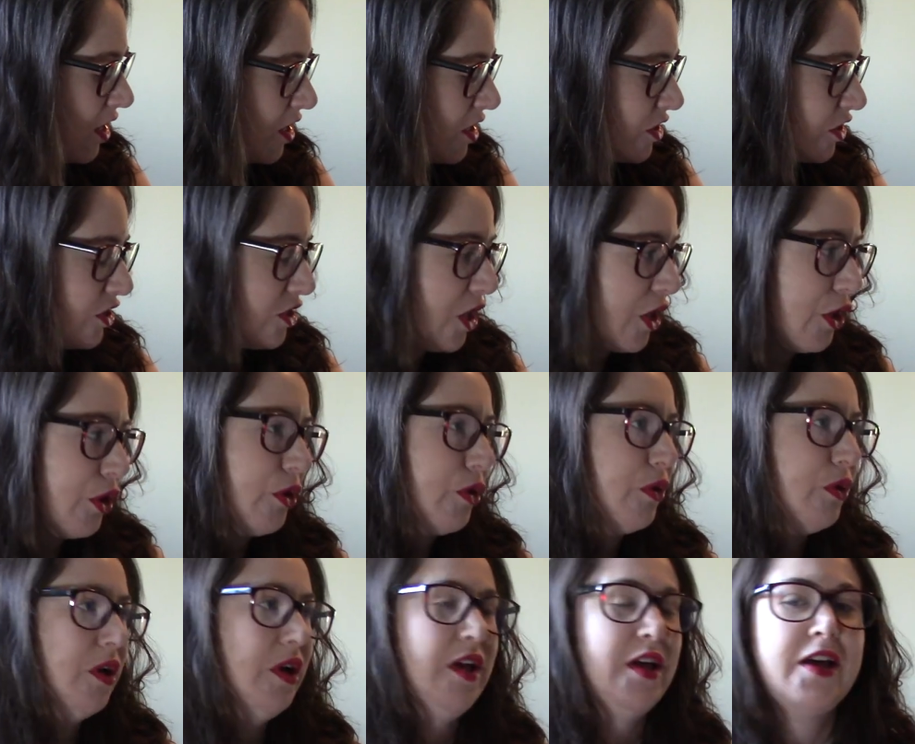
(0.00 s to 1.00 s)

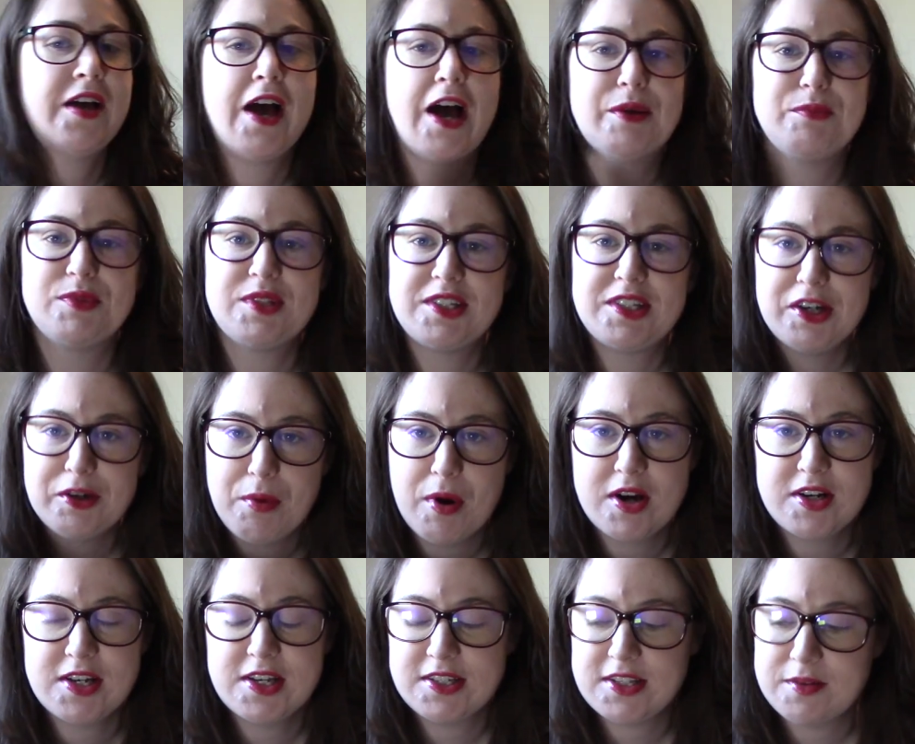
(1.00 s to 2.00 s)
So I'm still
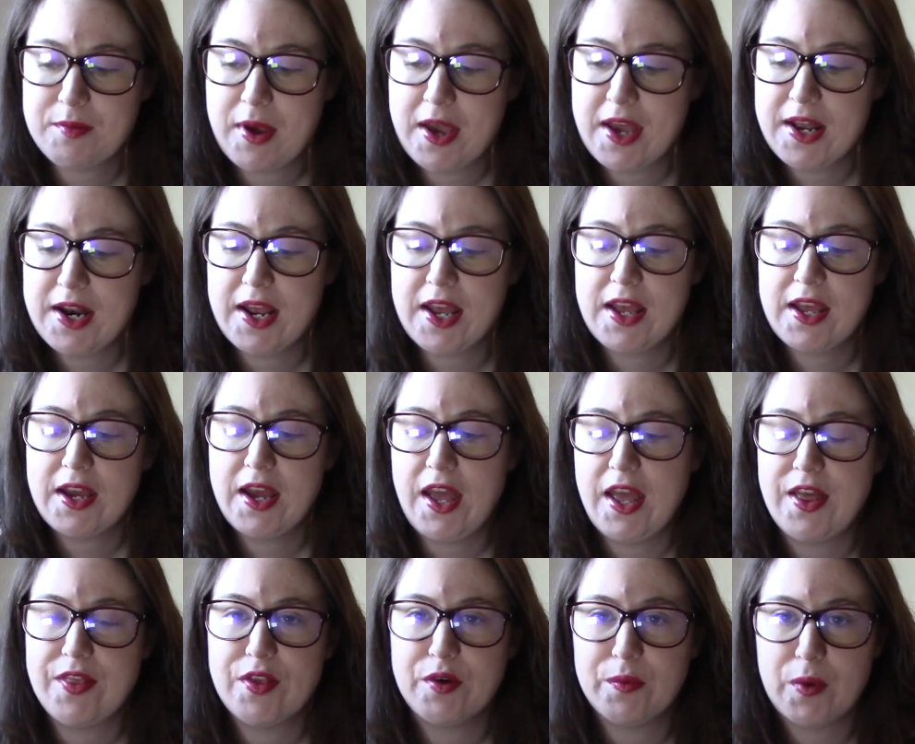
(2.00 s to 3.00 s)
participating
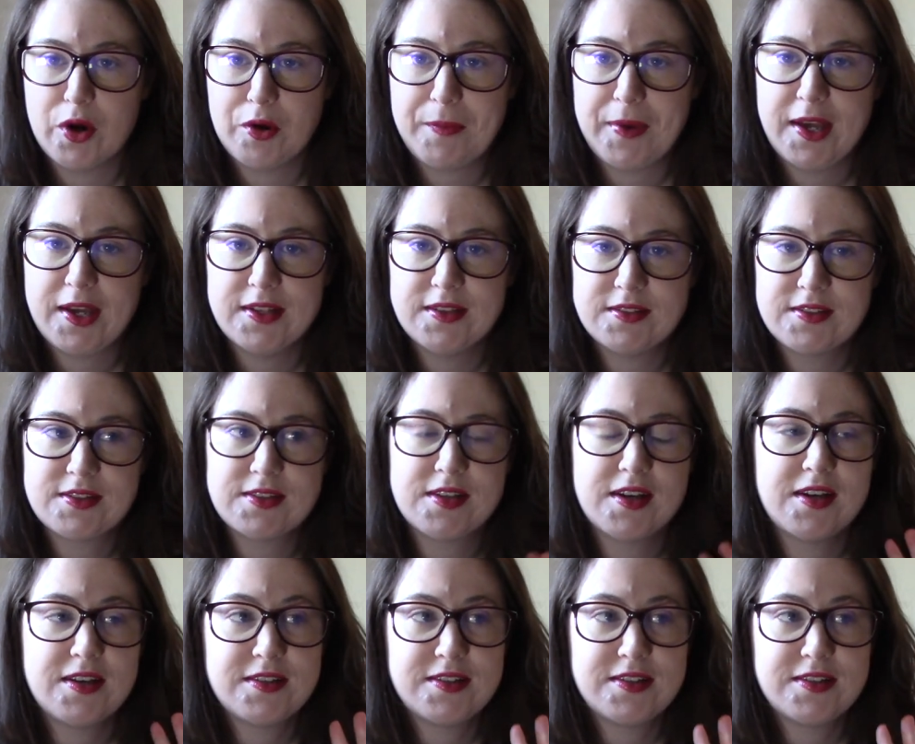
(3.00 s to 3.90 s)
in the romance